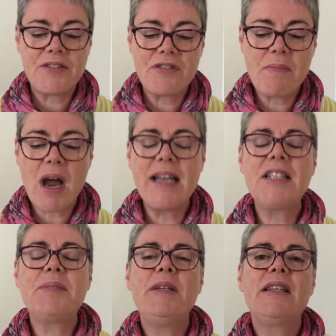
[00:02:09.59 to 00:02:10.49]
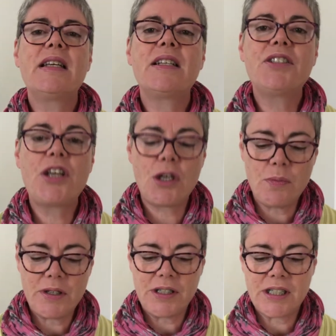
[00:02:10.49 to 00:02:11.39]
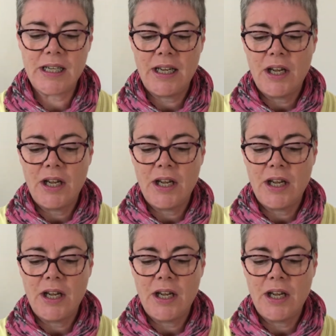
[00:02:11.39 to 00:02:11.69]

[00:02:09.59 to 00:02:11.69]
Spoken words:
it reminds me that as humans,